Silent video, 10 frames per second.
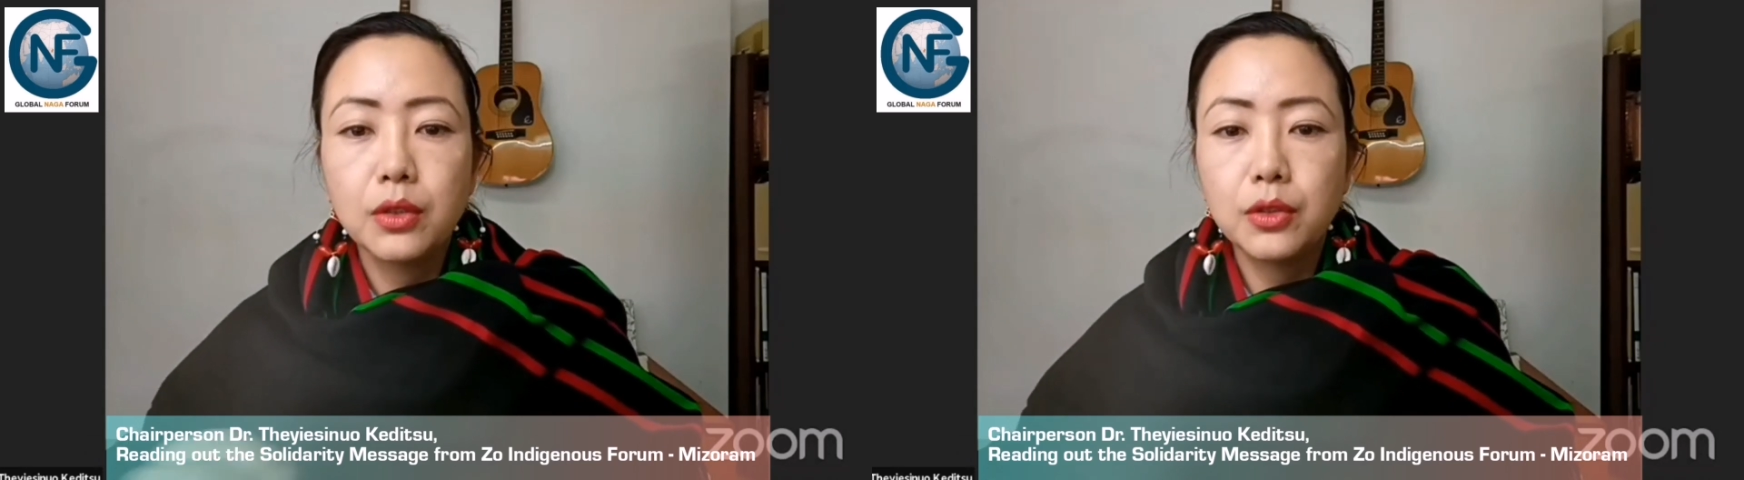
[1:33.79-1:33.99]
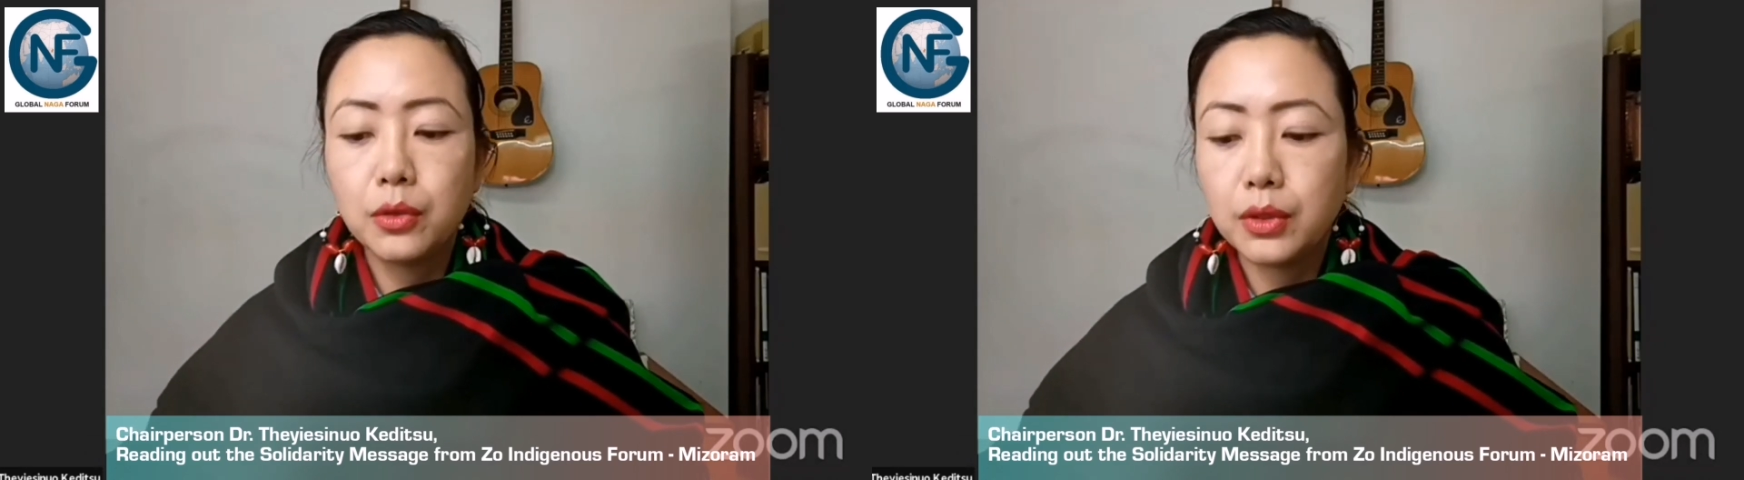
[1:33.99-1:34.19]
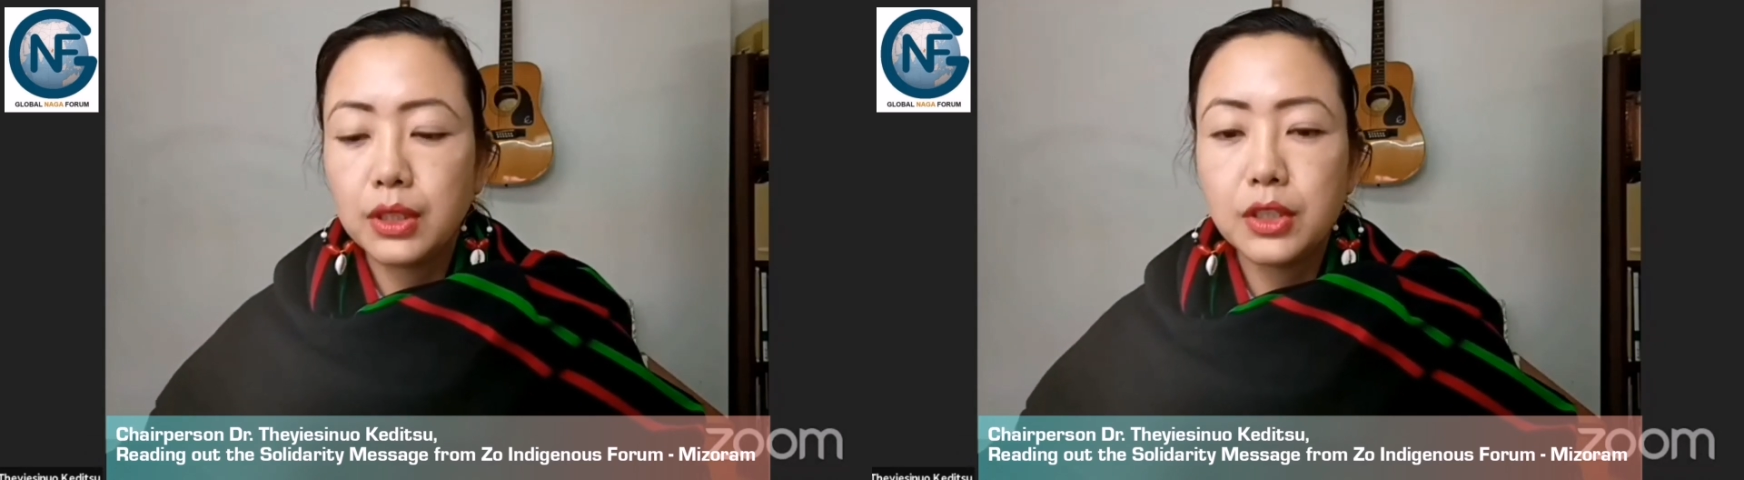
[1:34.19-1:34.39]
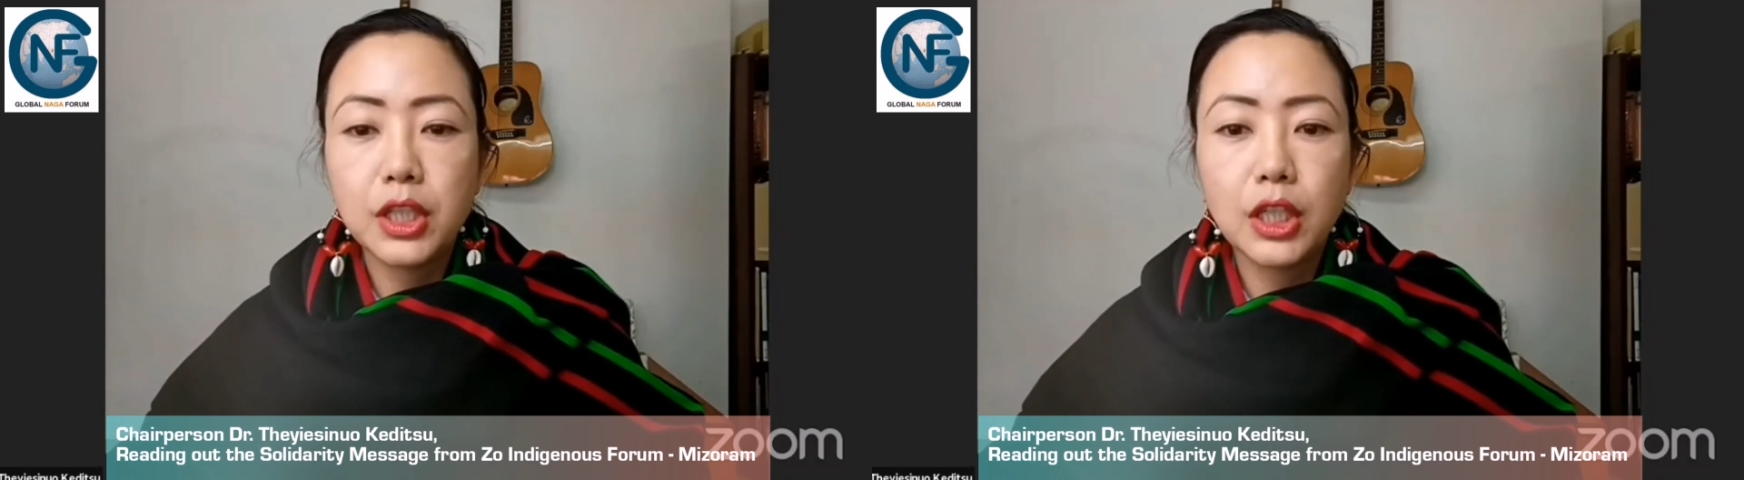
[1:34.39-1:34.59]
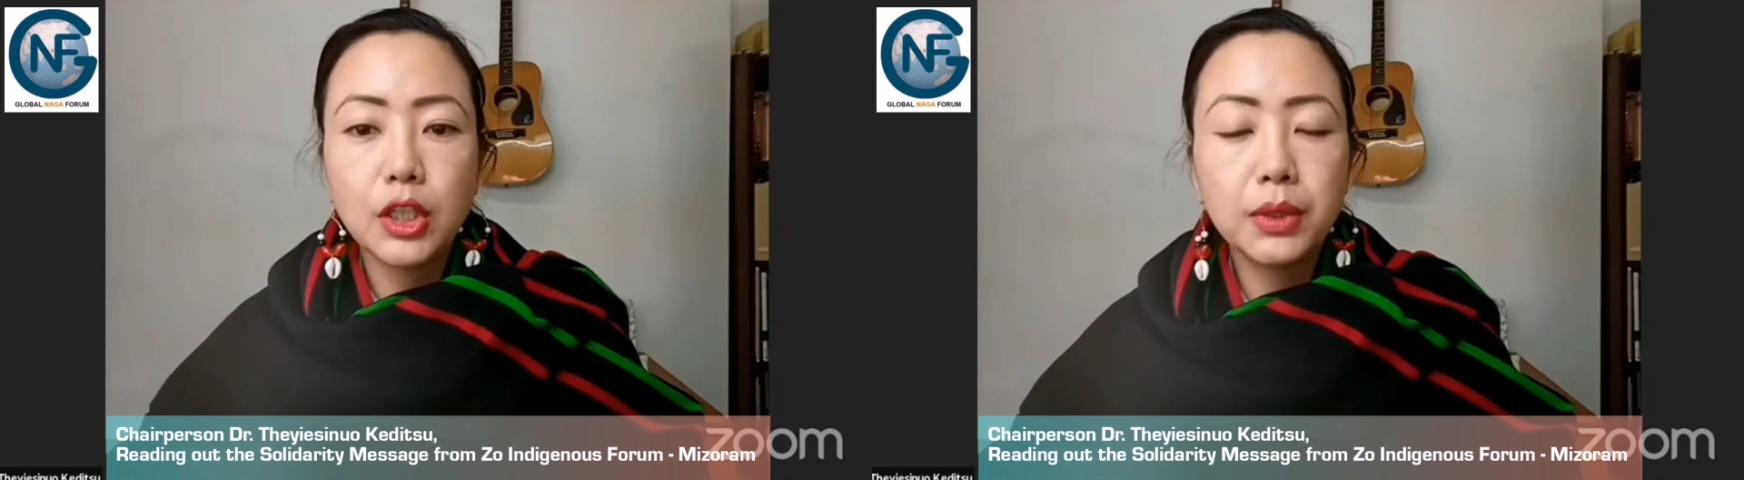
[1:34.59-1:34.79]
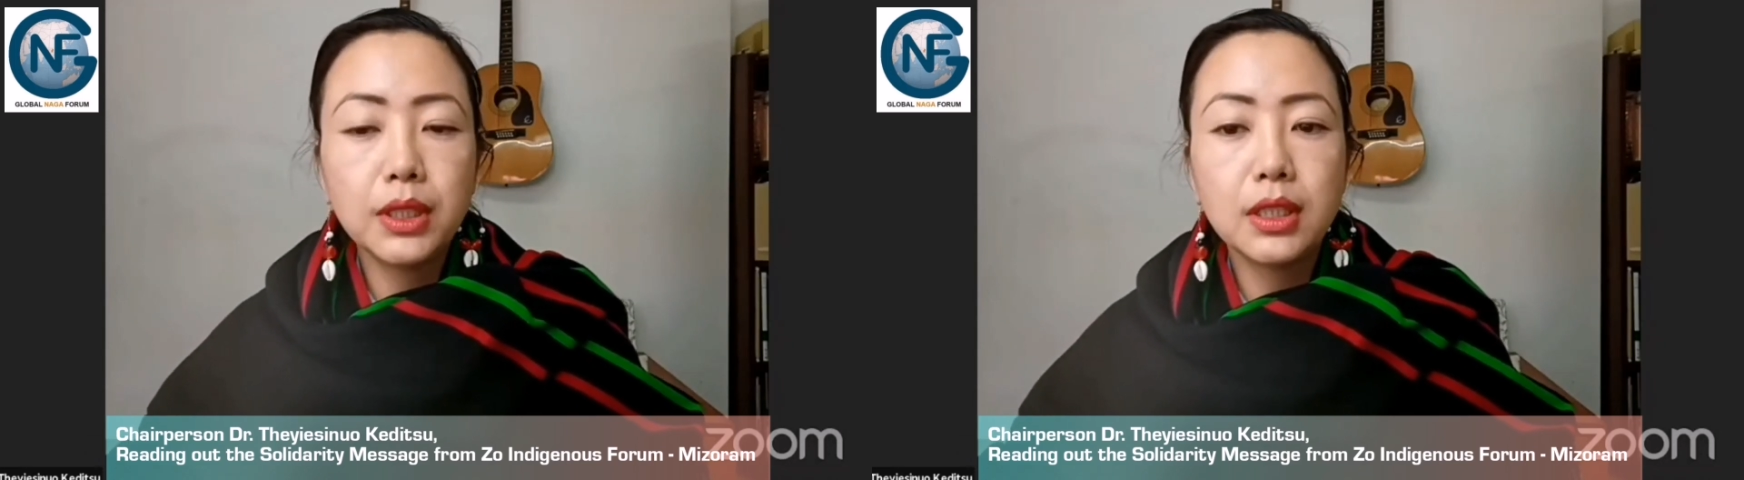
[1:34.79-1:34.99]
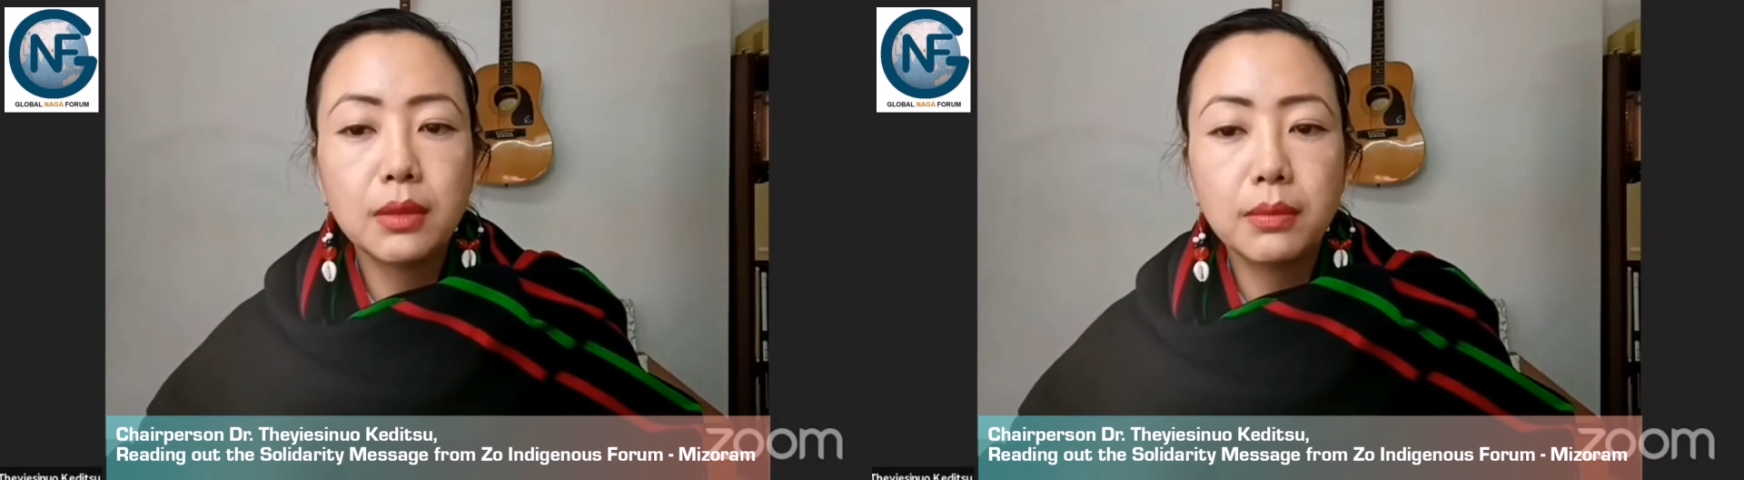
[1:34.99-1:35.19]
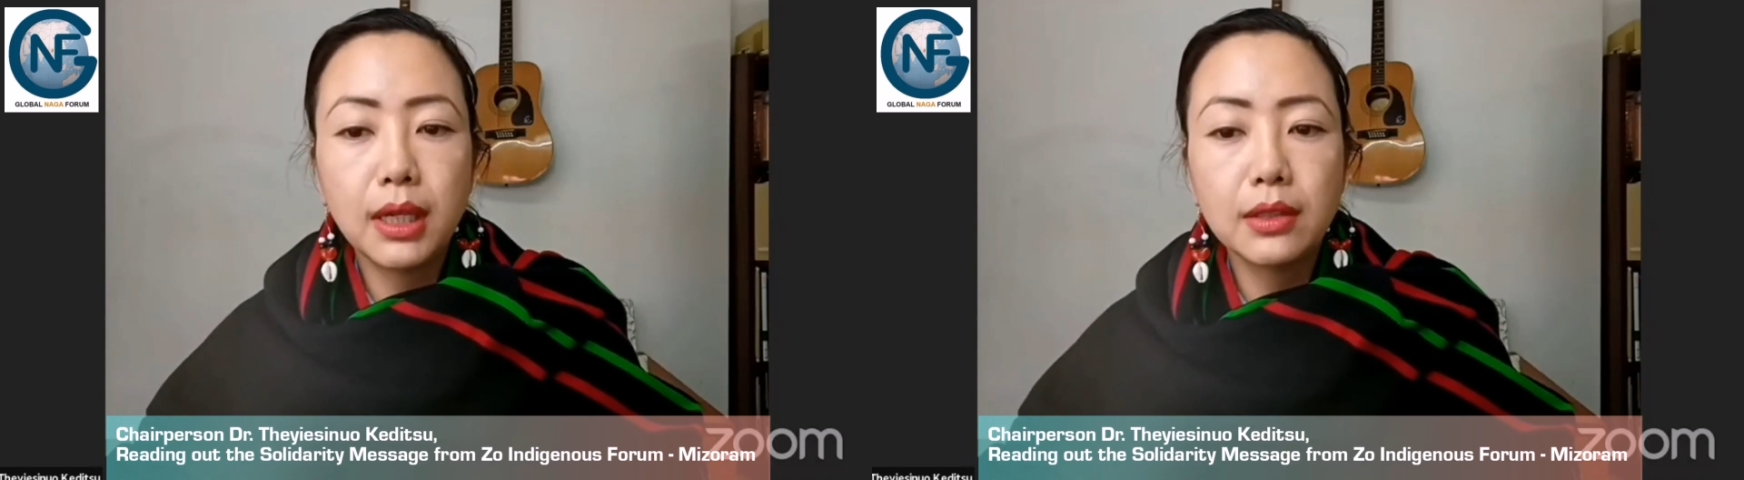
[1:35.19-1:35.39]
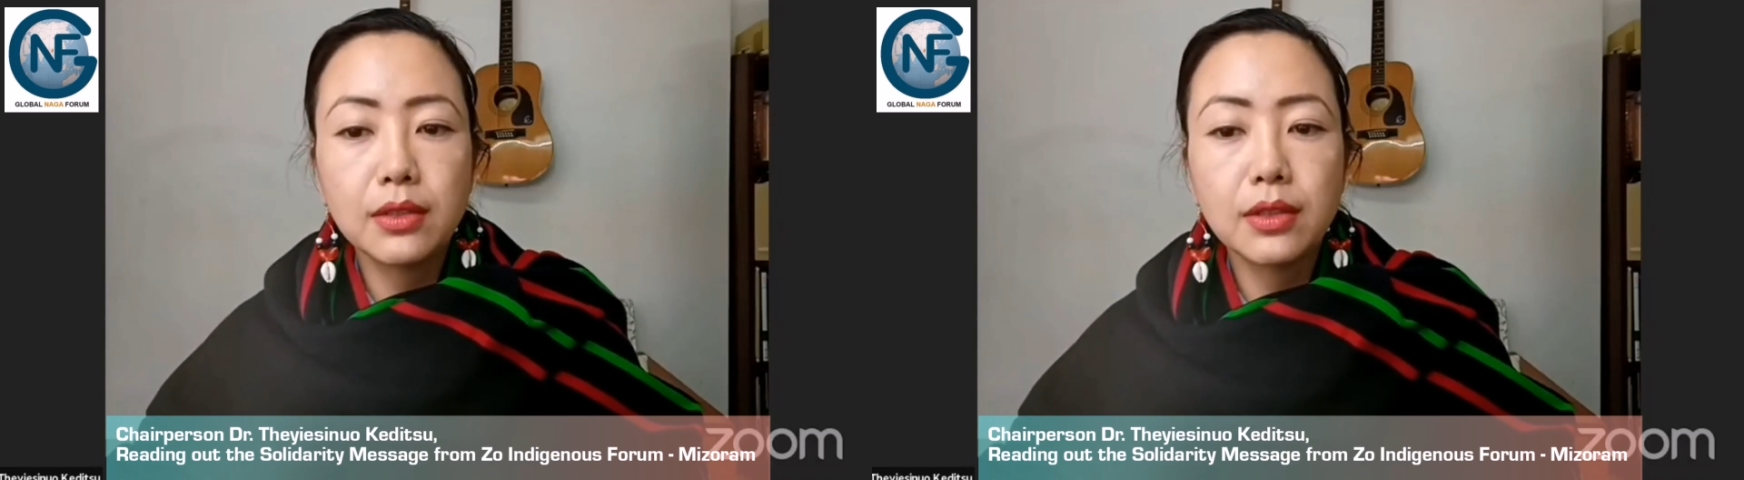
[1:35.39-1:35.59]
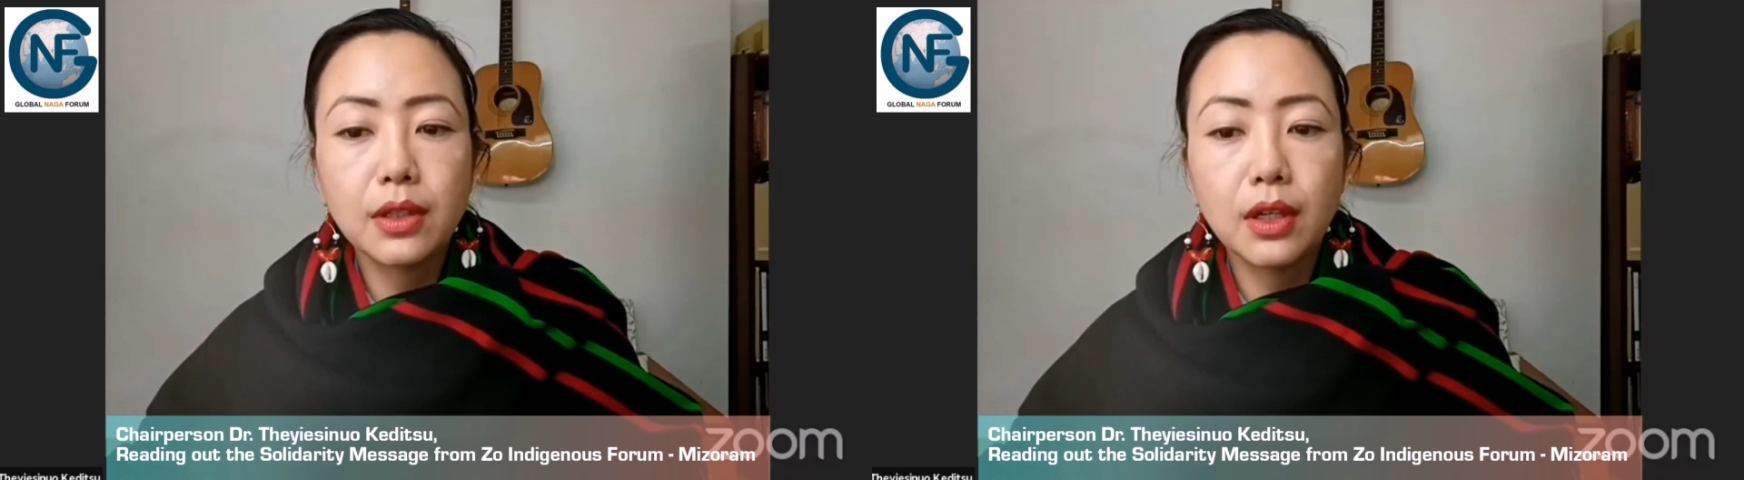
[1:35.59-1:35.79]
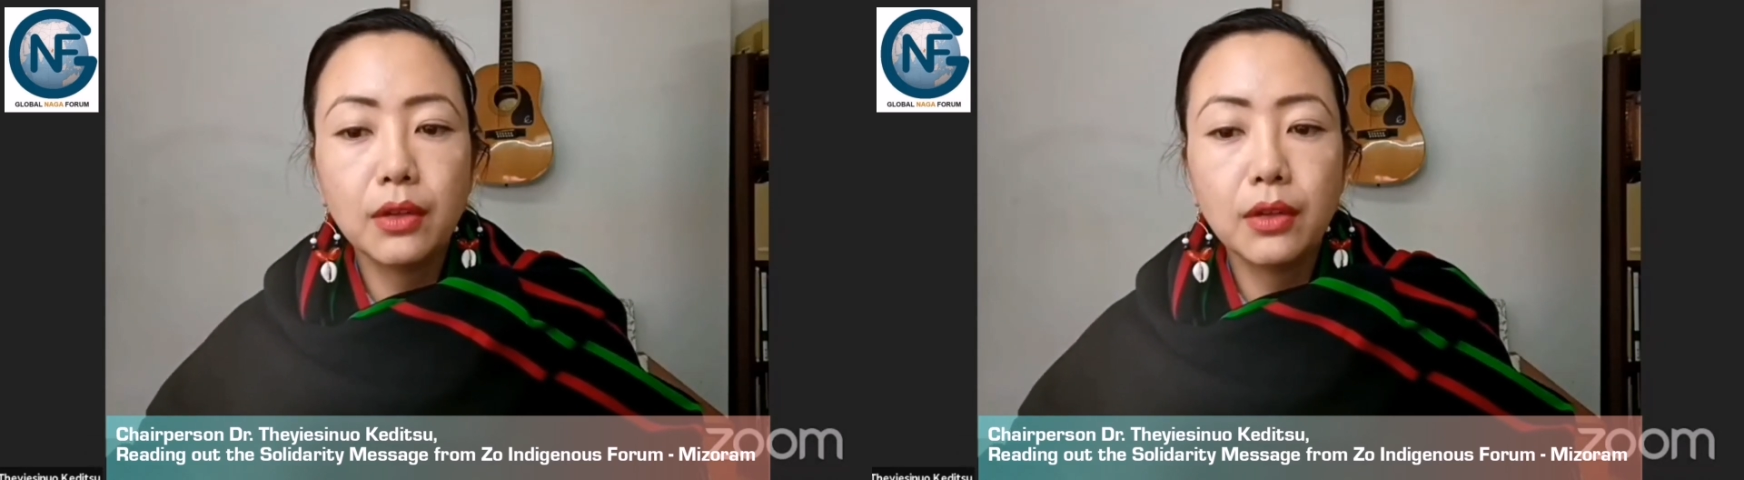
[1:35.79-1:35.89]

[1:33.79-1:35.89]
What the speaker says: to the genuine demands